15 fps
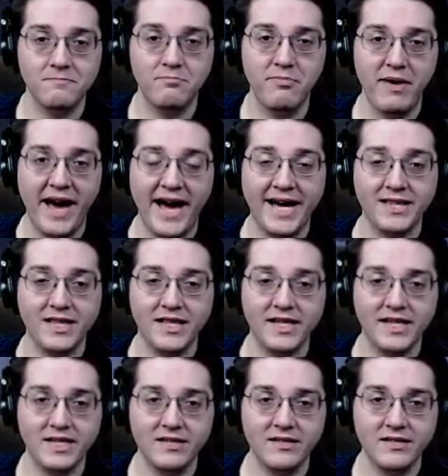
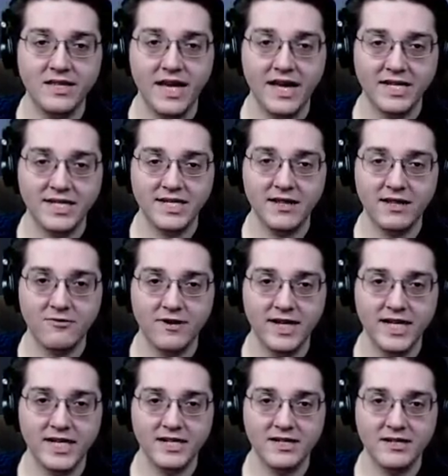badly they
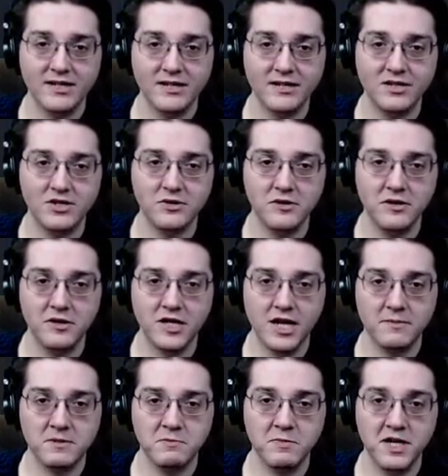accelerate to their top
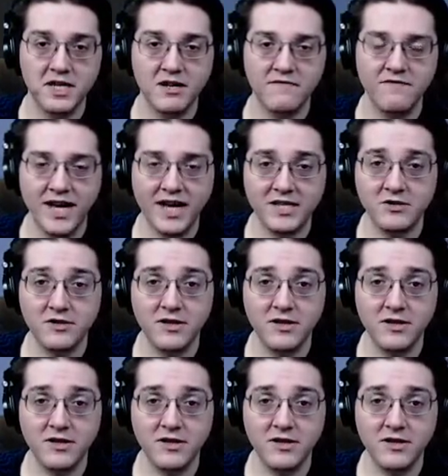speed. They're faster